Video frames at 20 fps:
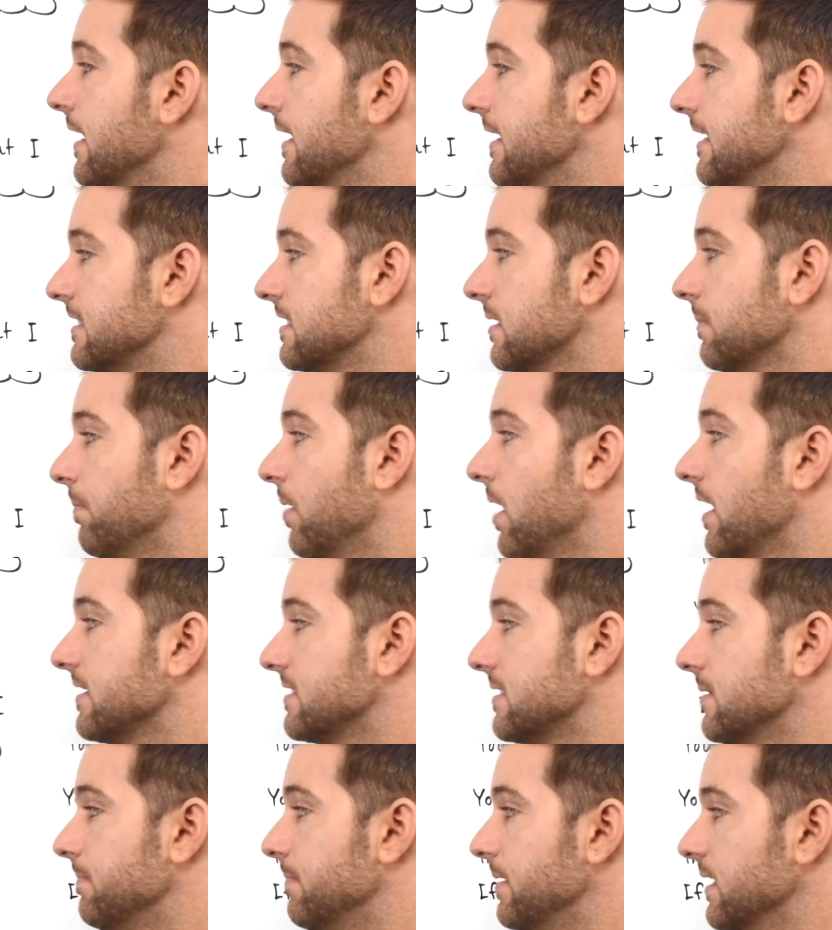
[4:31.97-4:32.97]
It's a
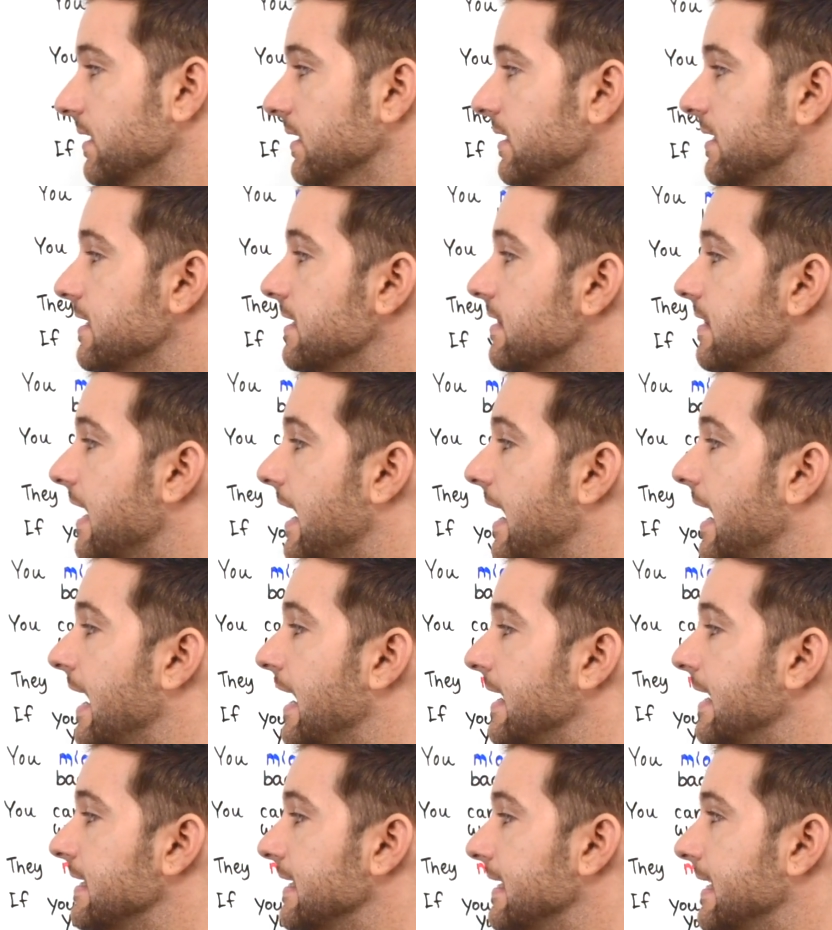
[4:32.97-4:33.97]
possibility that
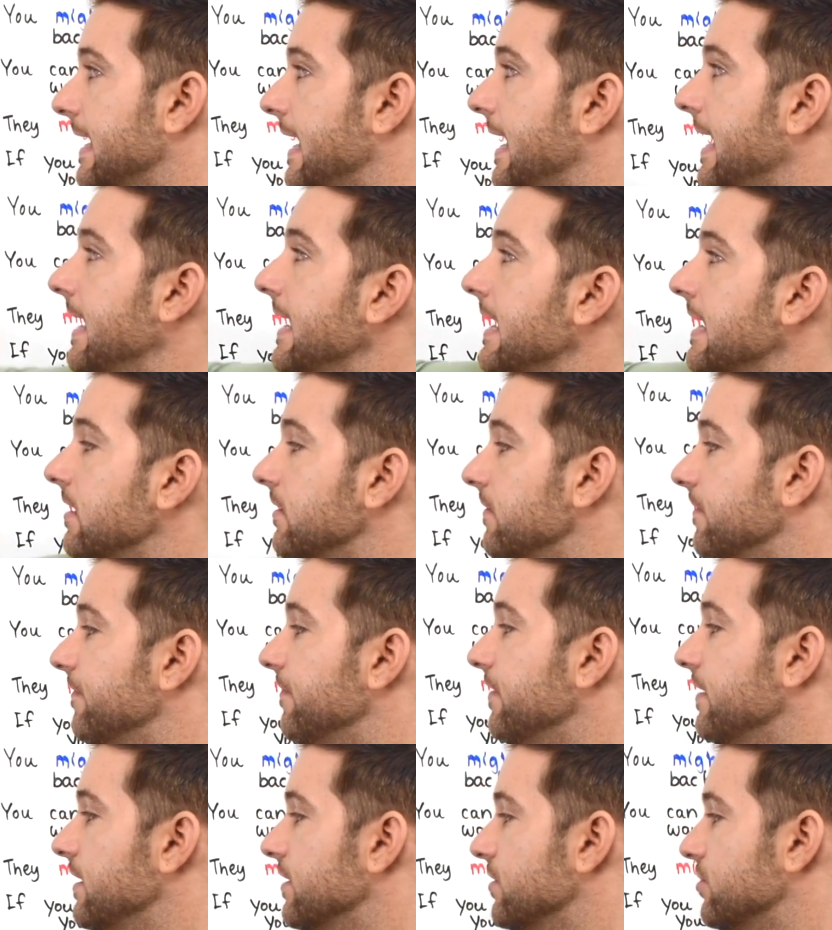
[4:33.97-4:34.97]
I can
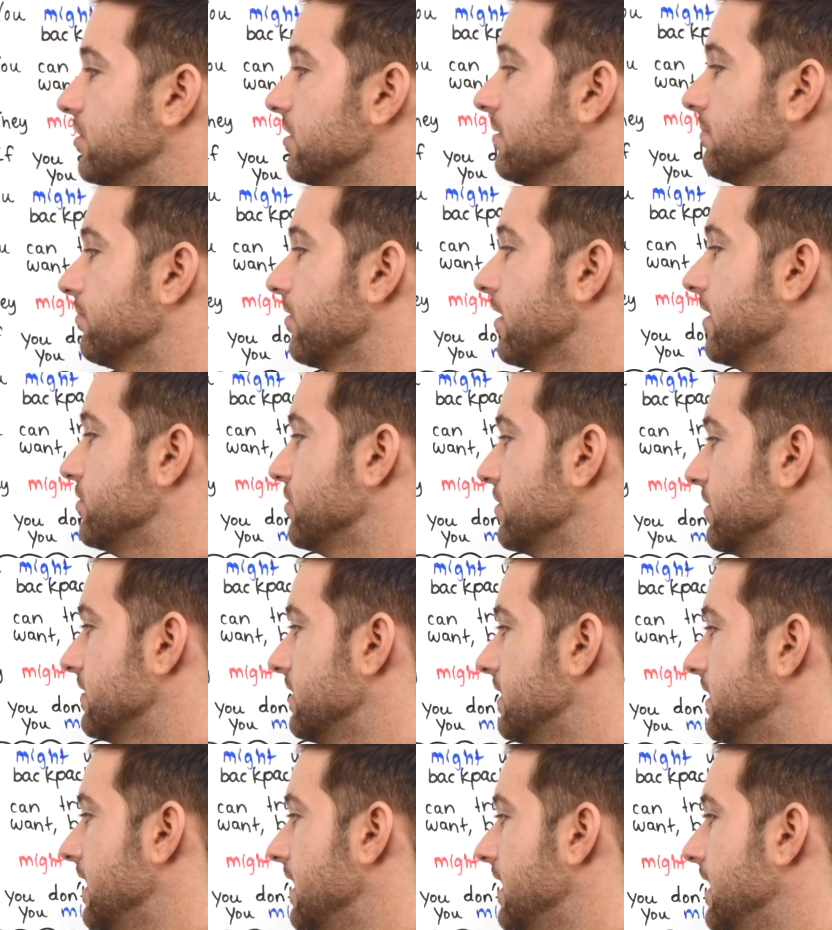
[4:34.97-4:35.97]
finish the project
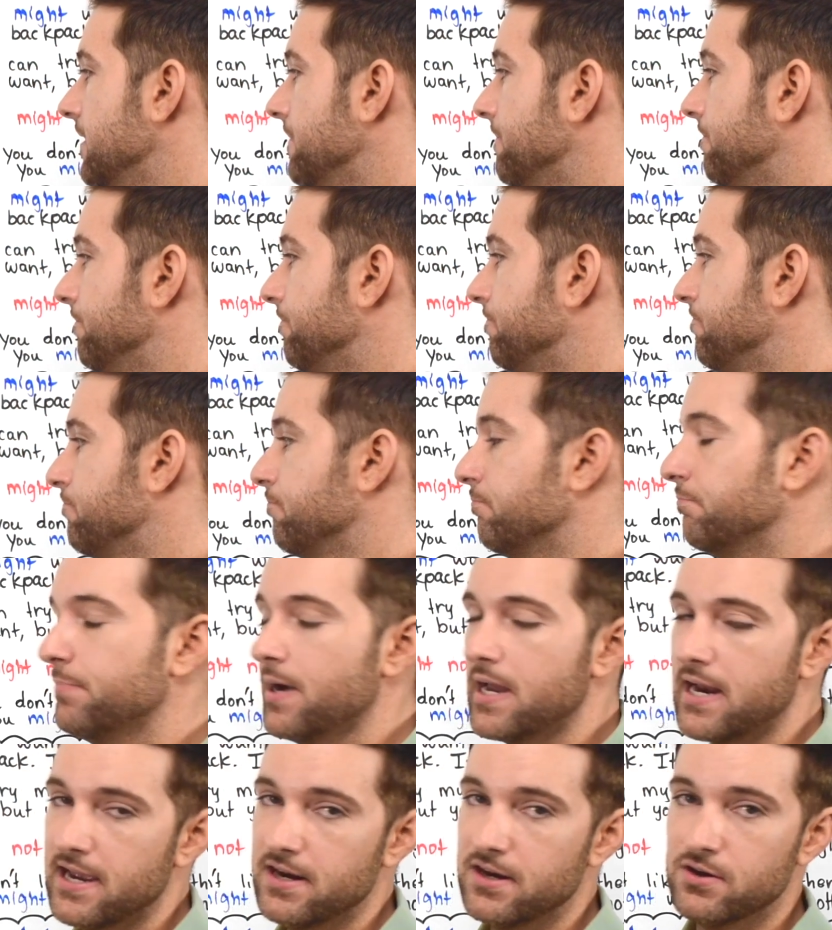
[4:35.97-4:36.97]
today,
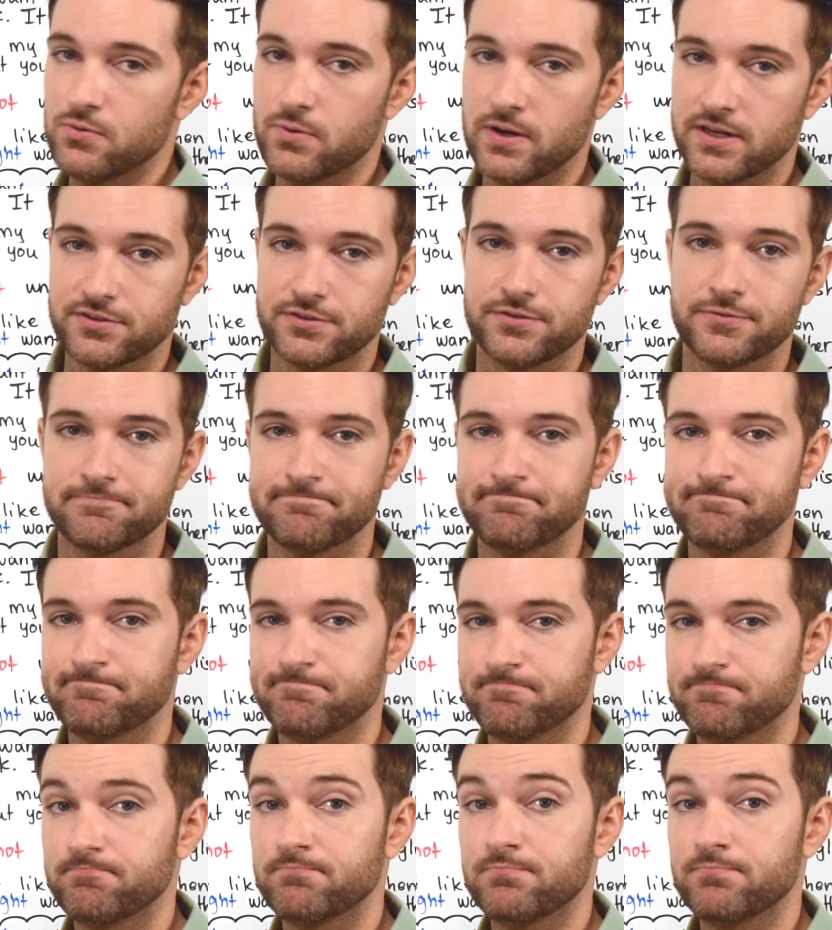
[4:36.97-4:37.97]
but I don't want to.
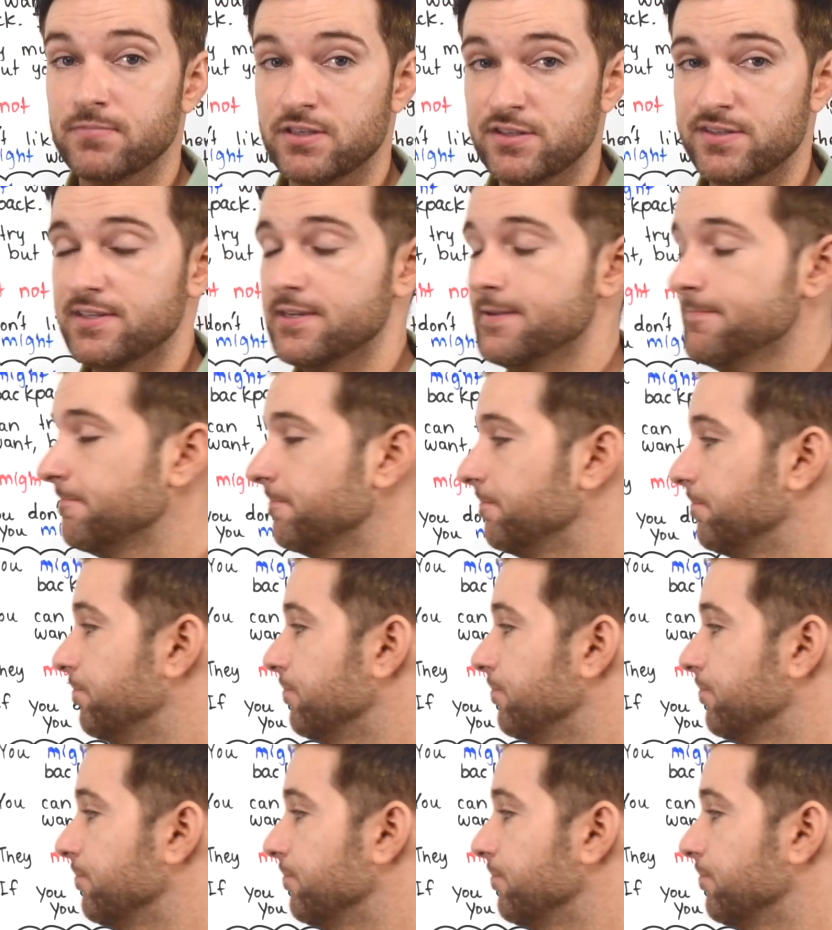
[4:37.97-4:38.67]
You see?